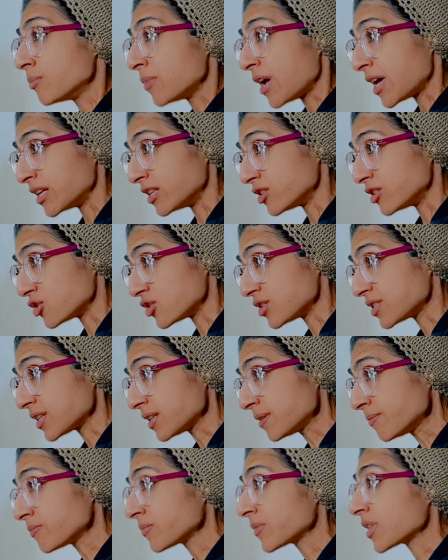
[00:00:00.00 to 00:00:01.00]

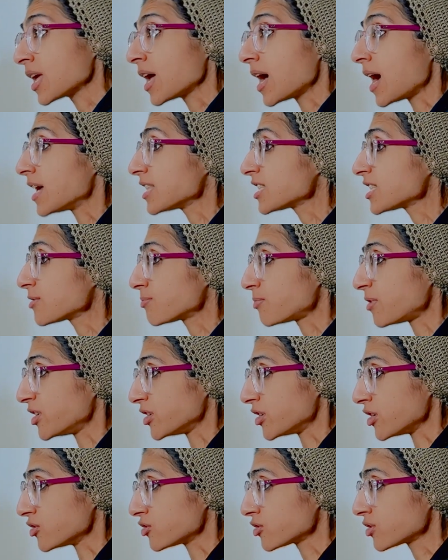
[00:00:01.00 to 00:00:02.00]
analgesia and
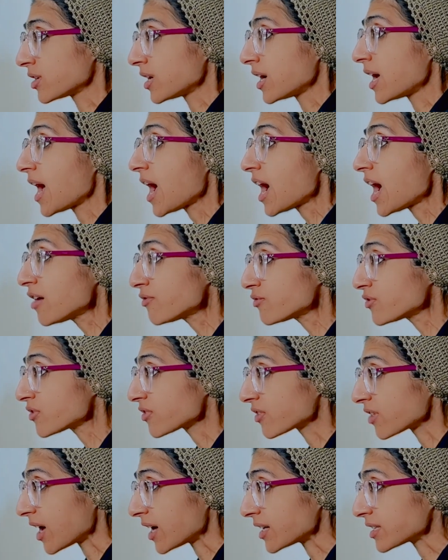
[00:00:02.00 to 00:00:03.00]
splintage. After
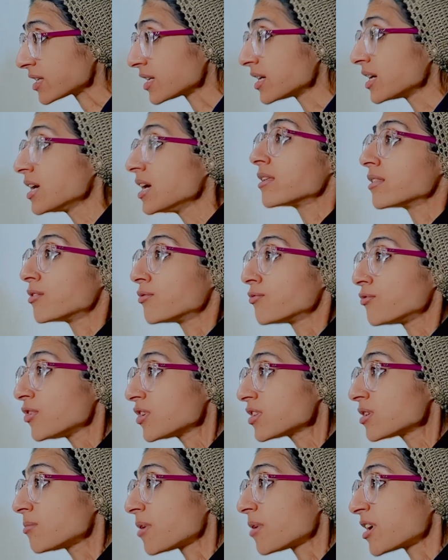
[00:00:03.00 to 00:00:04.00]
that, the
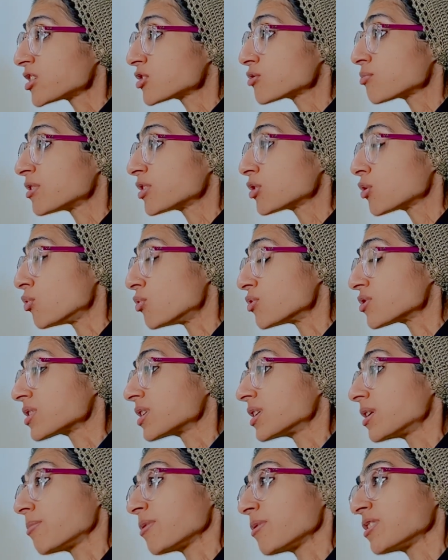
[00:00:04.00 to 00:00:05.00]
further management course
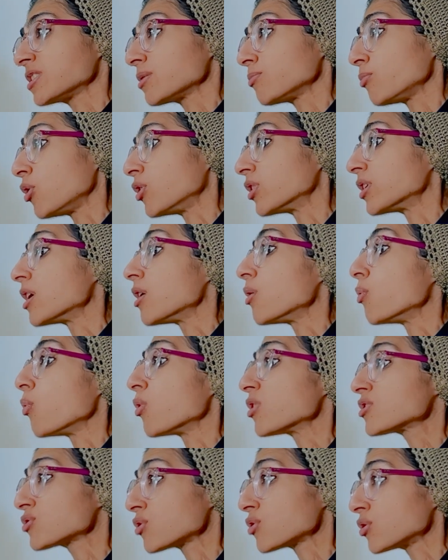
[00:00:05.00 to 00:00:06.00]
depends upon
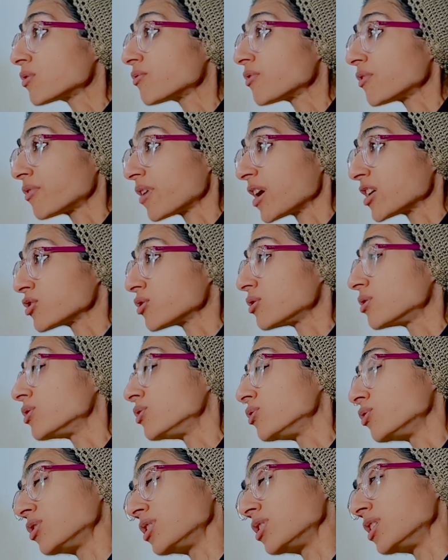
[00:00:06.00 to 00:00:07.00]
what sort of a fracture
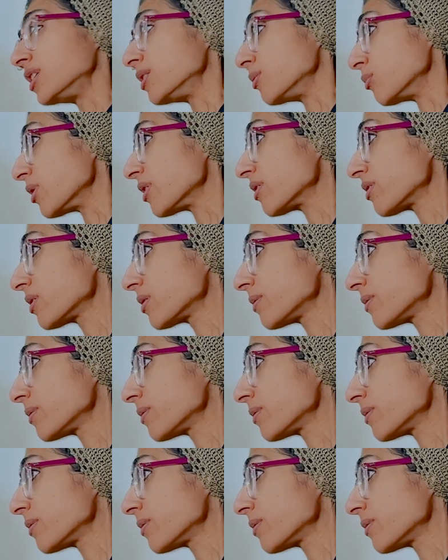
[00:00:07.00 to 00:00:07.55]
you're dealing with.